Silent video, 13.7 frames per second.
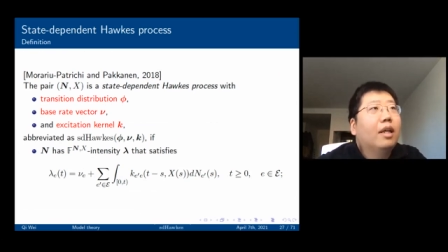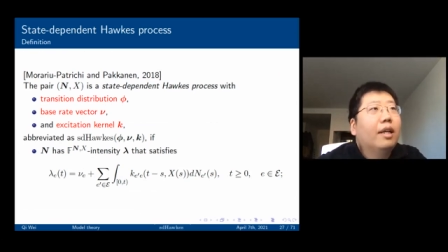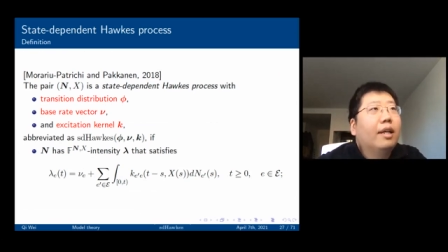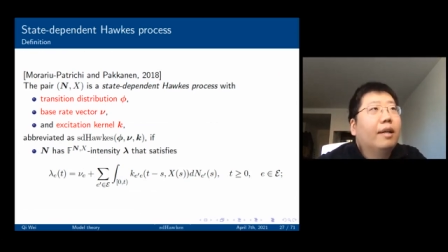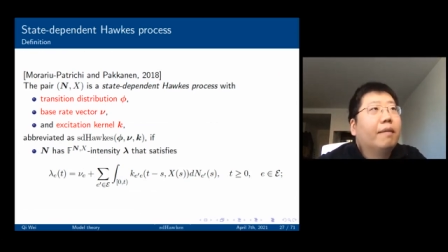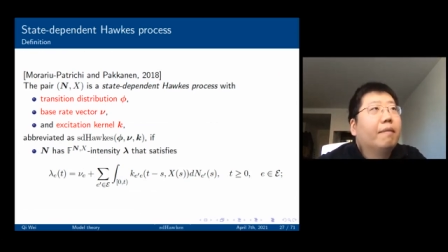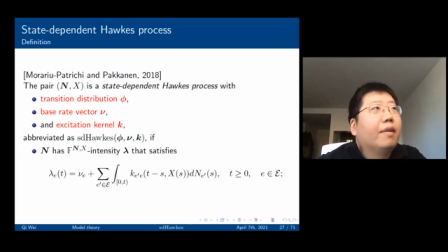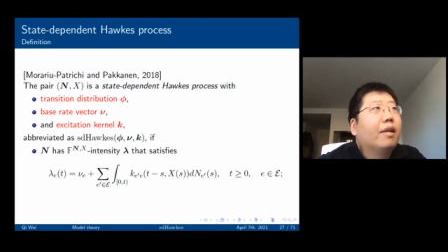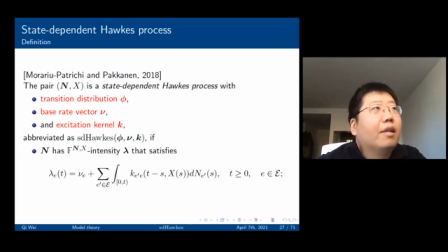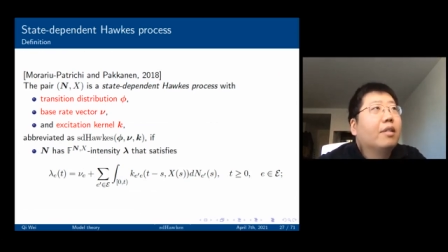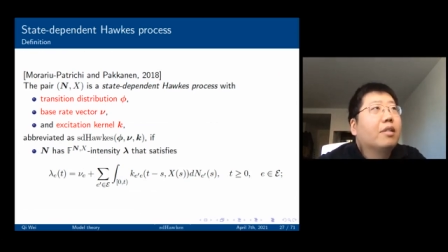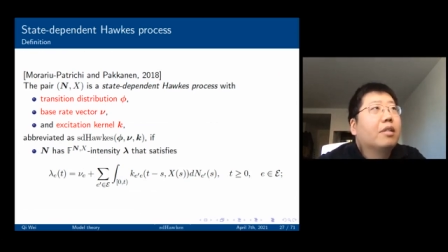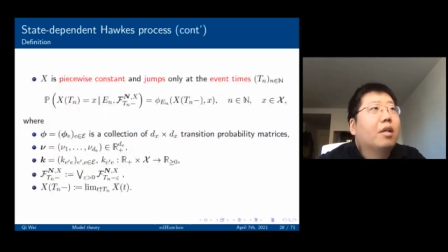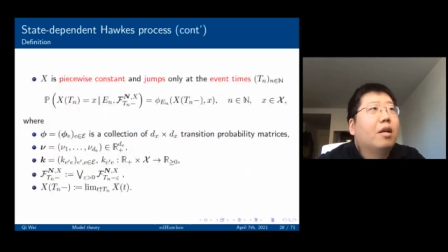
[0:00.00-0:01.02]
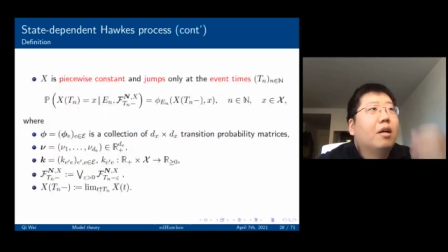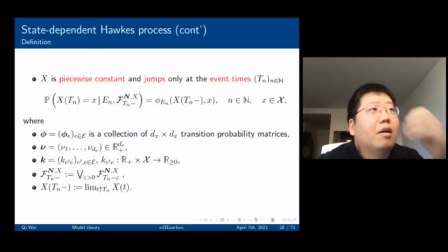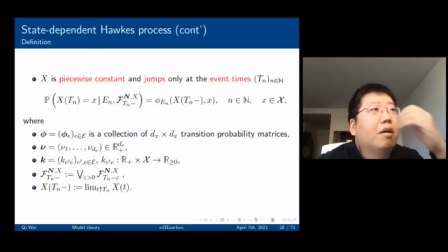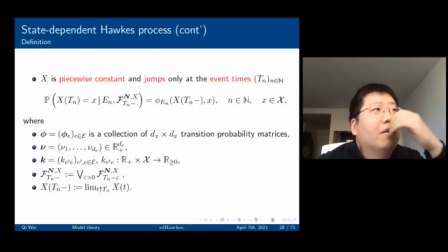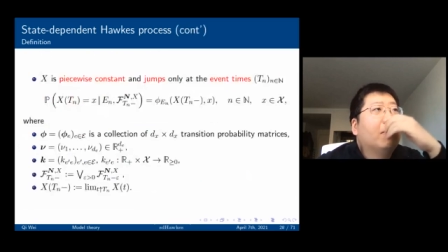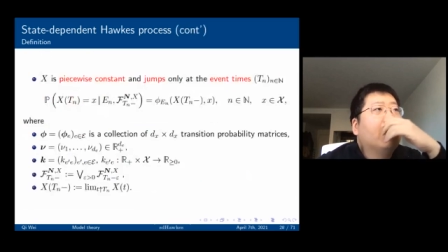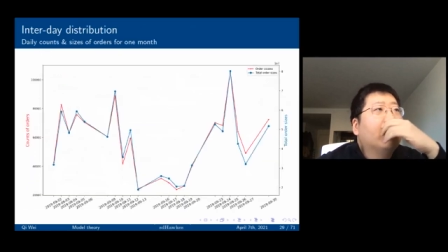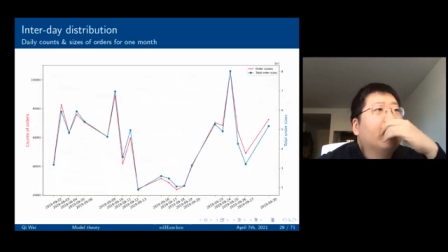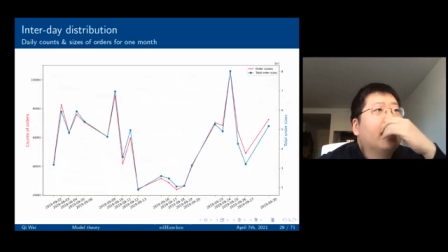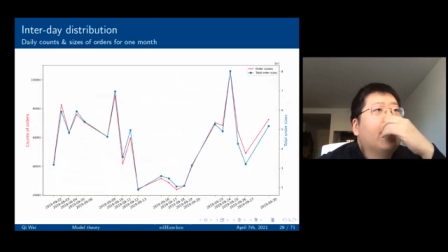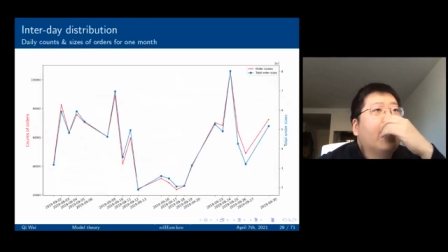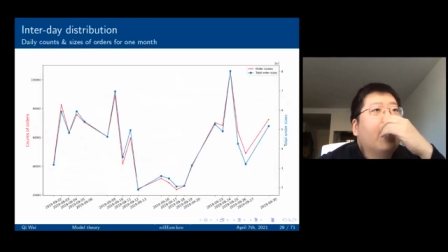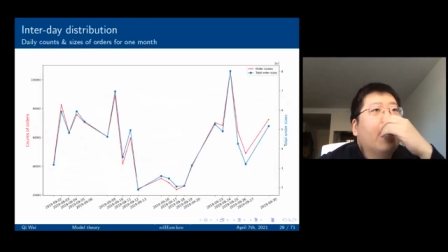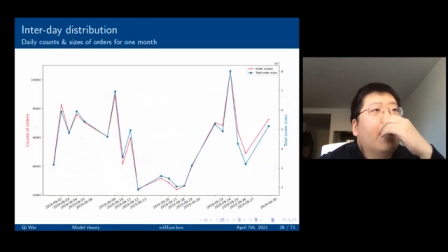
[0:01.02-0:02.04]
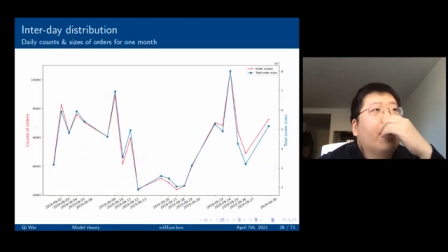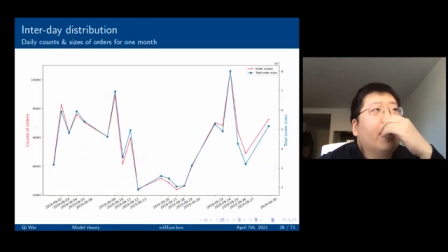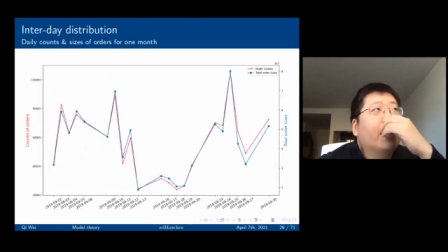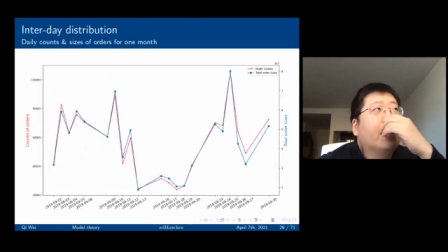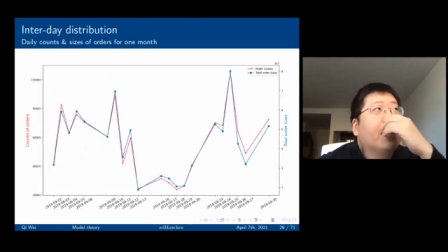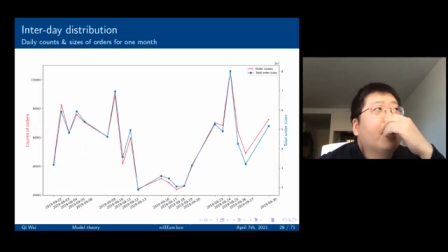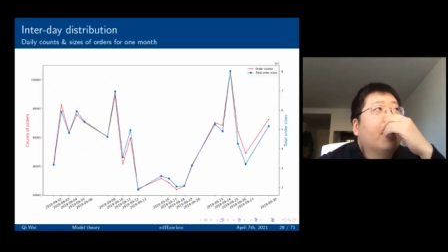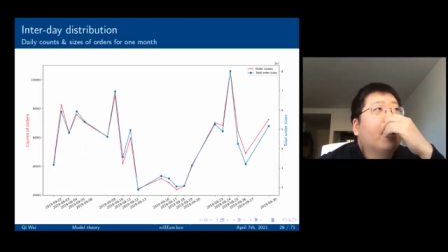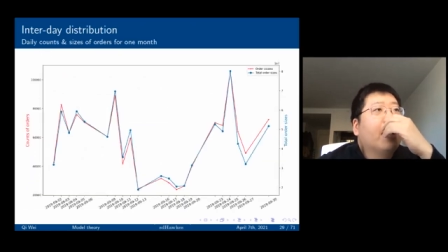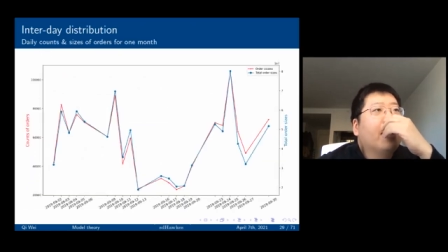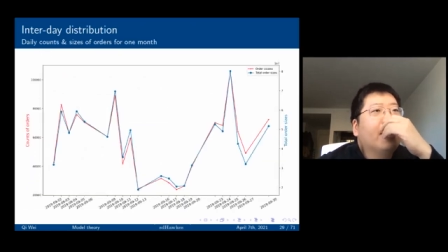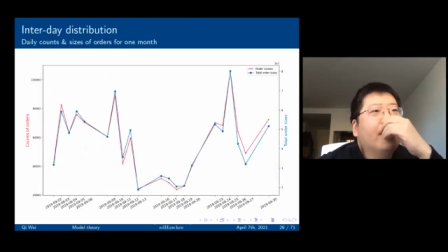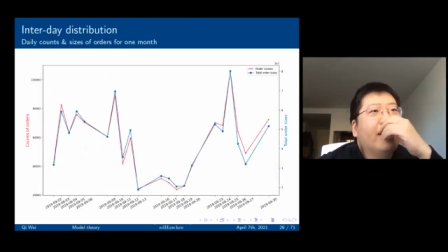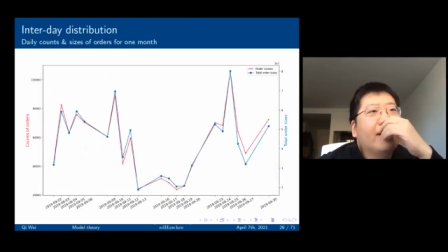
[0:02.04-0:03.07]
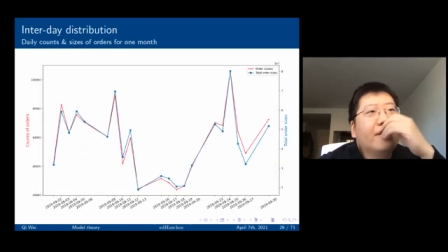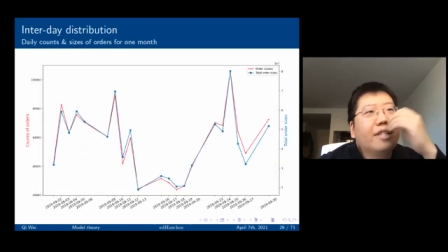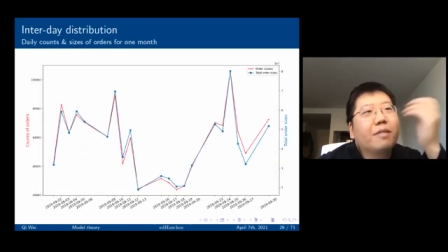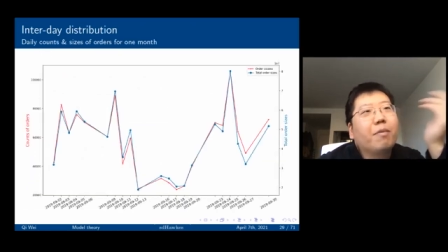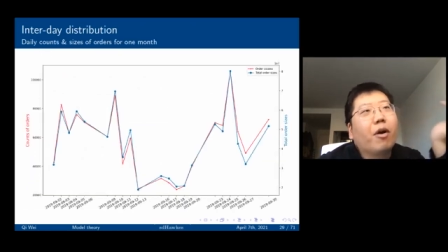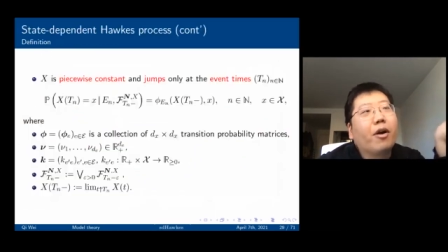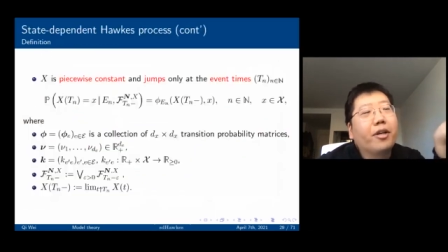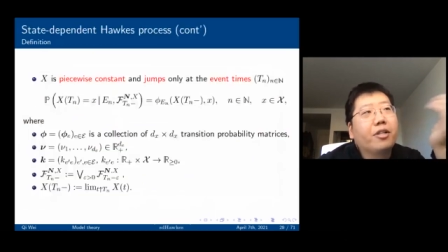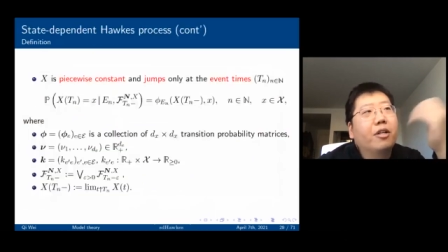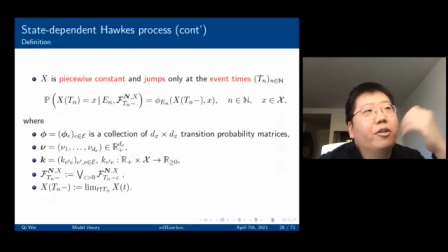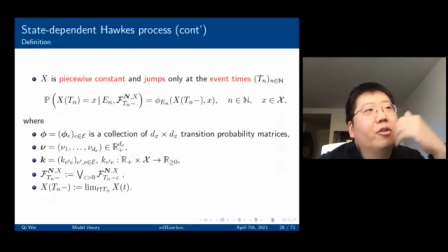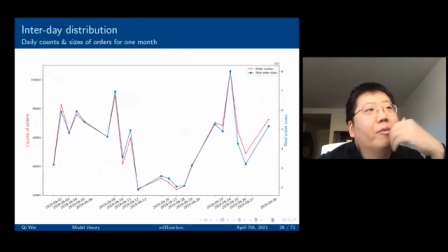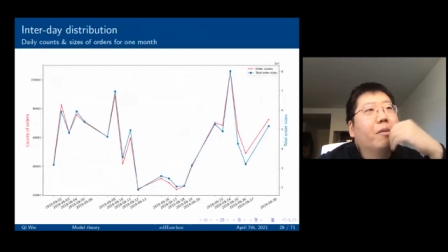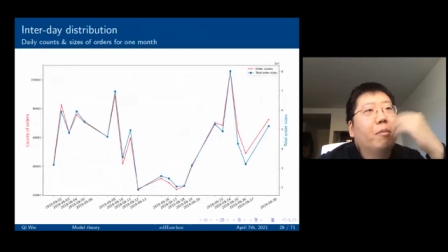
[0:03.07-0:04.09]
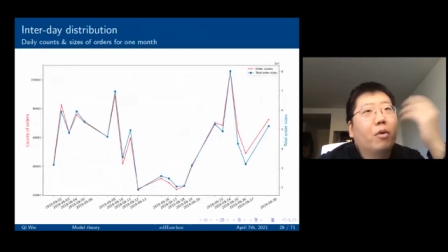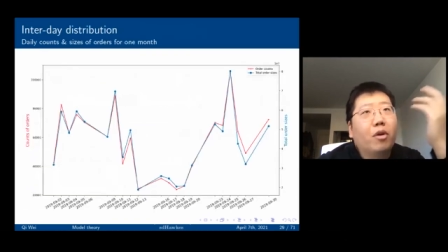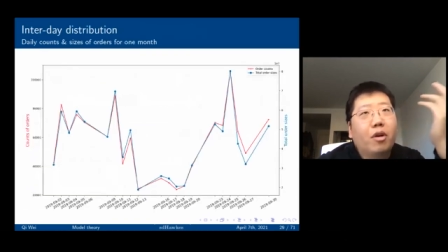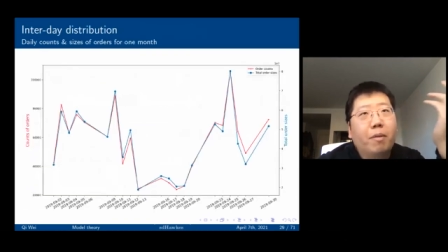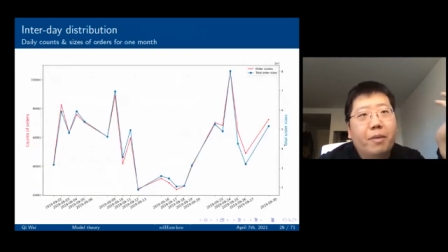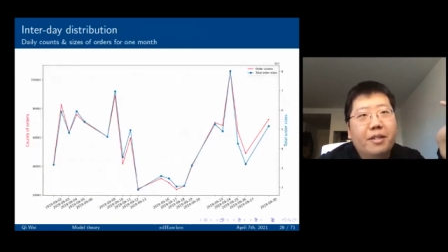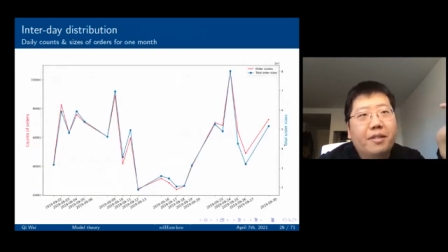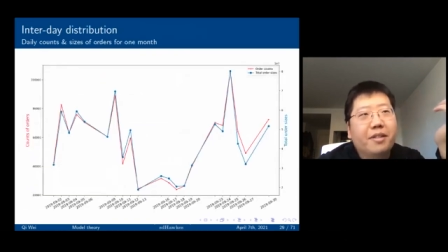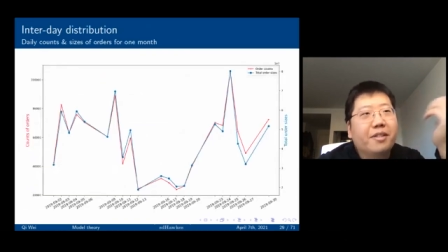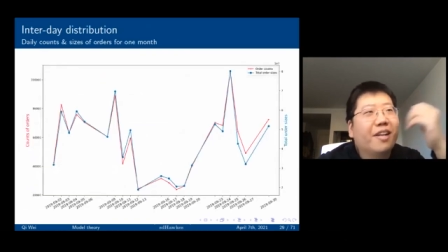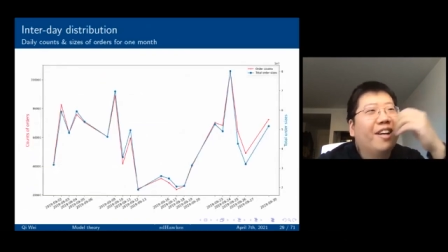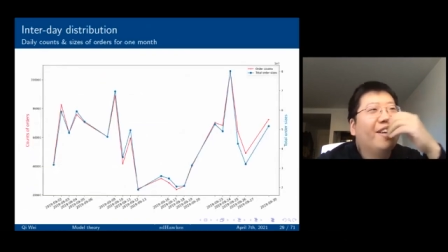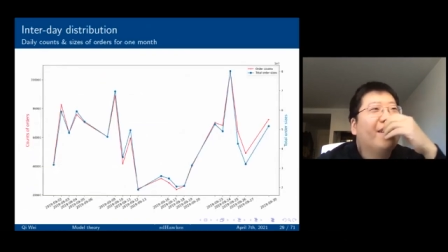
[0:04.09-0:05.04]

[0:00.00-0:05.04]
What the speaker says: Yeah. So I think this part is a little bit more business.